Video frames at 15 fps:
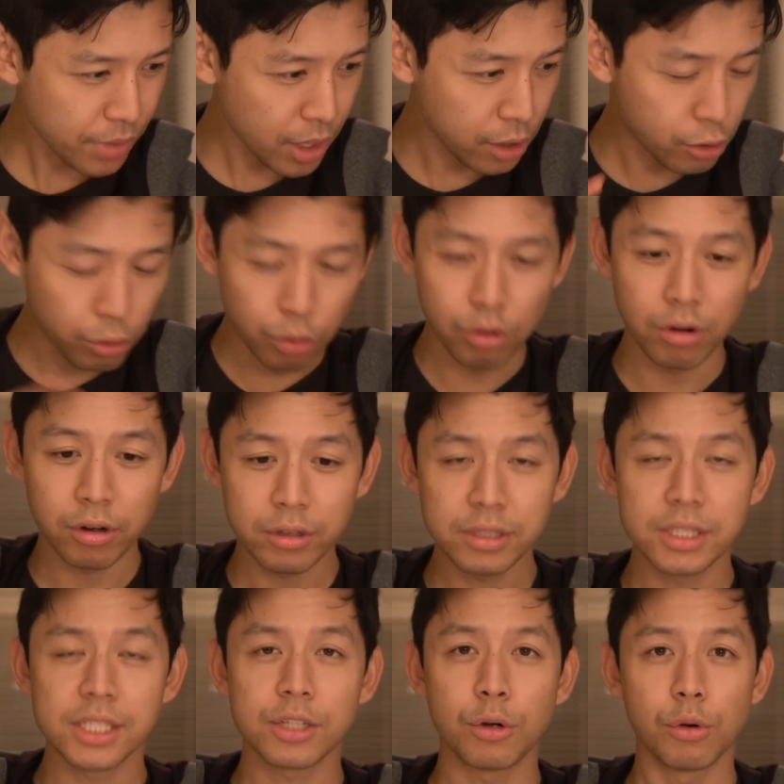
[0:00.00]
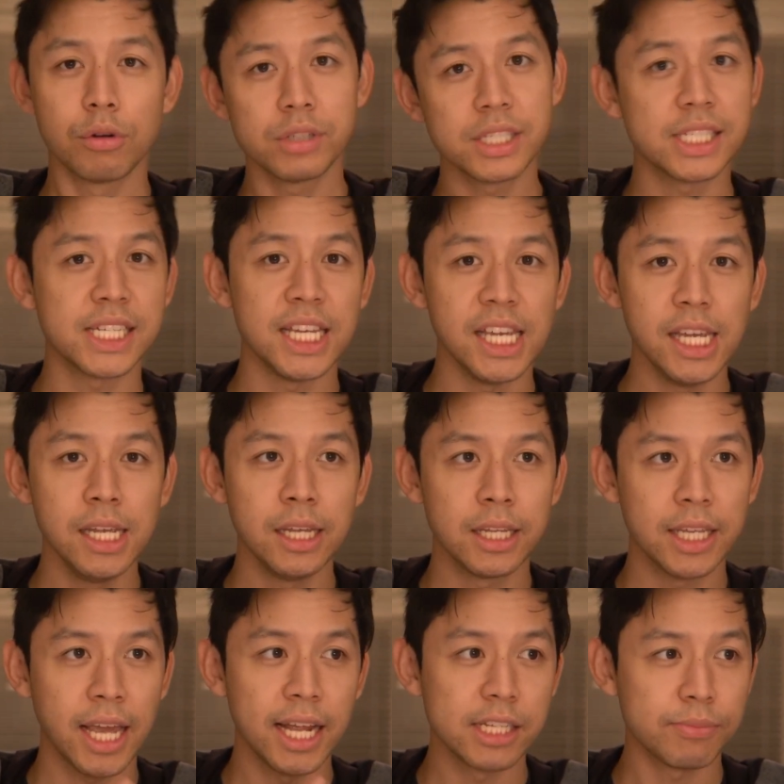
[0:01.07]
Cores is key.
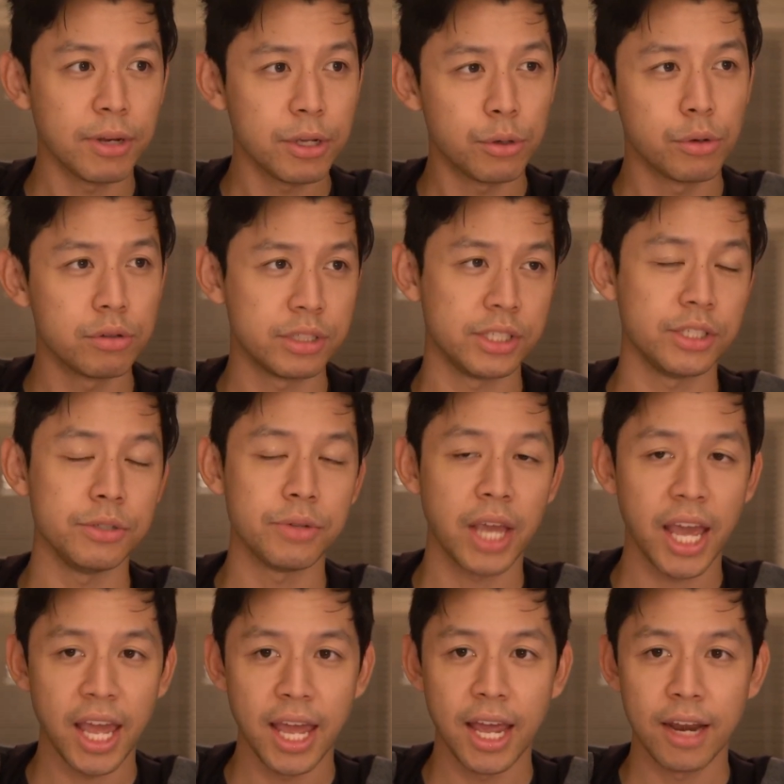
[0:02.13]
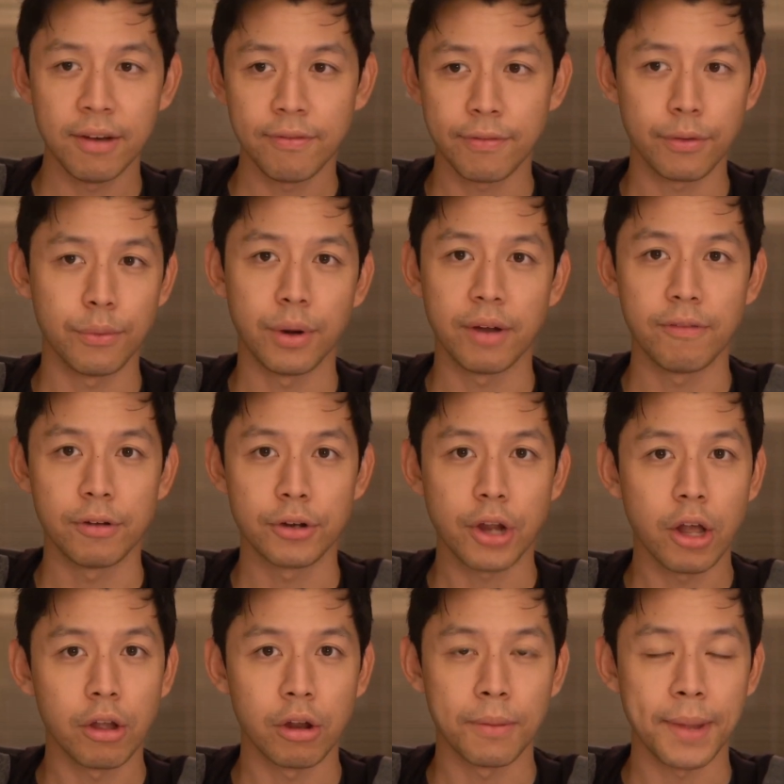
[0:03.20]
Get as many cores as you can for whatever
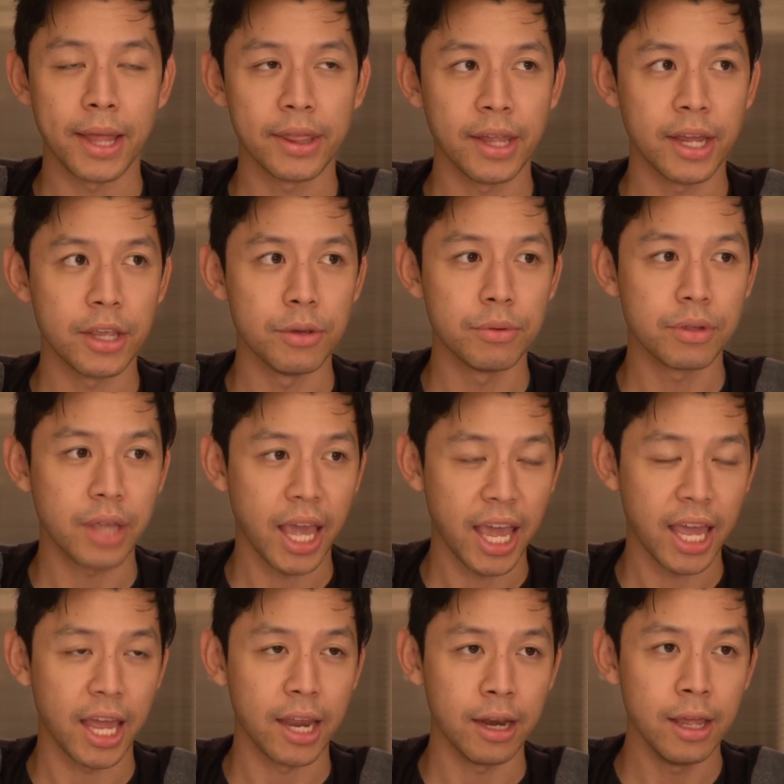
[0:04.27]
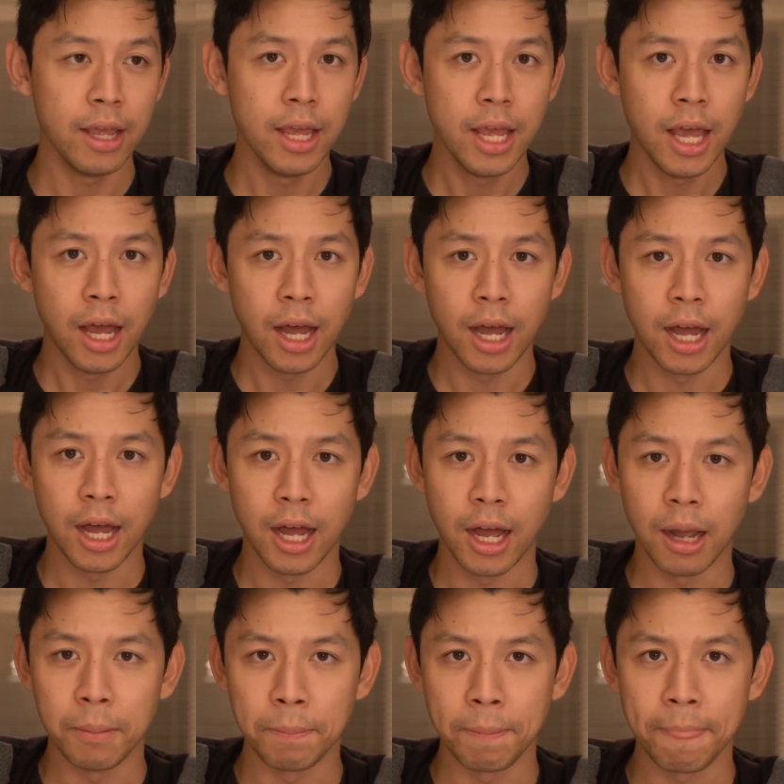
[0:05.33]
dollar amount that you can.
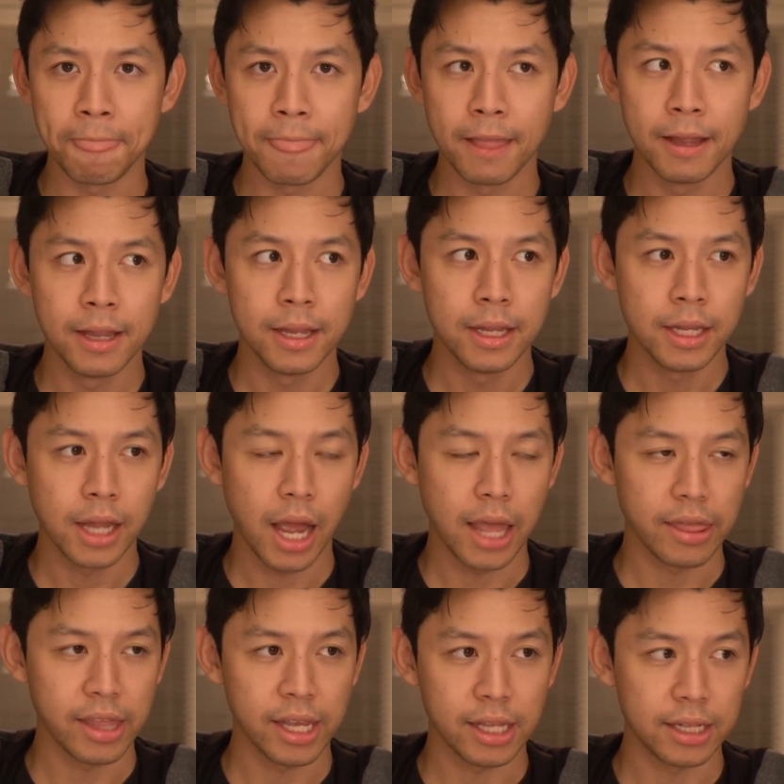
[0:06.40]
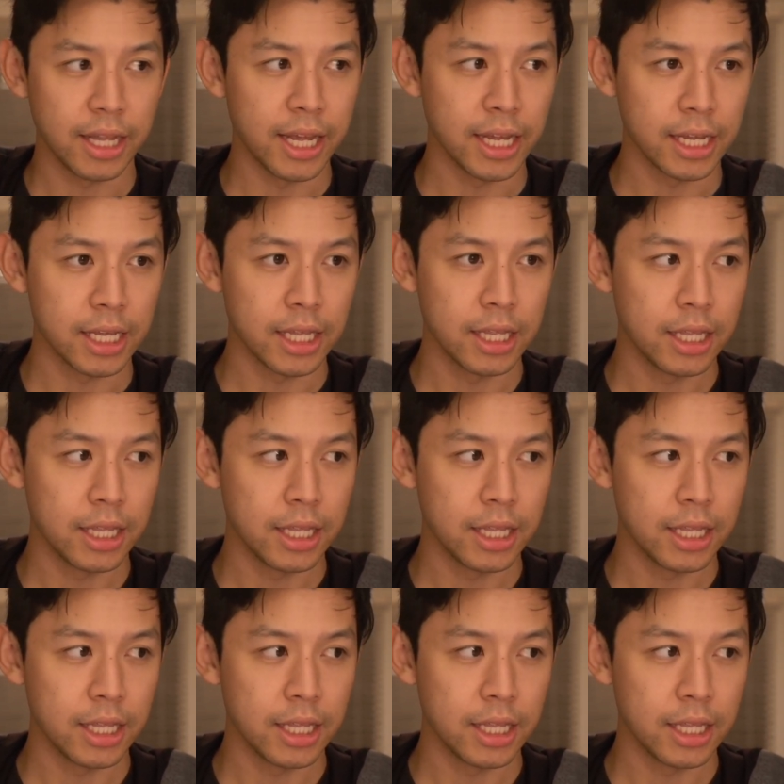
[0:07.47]
I think the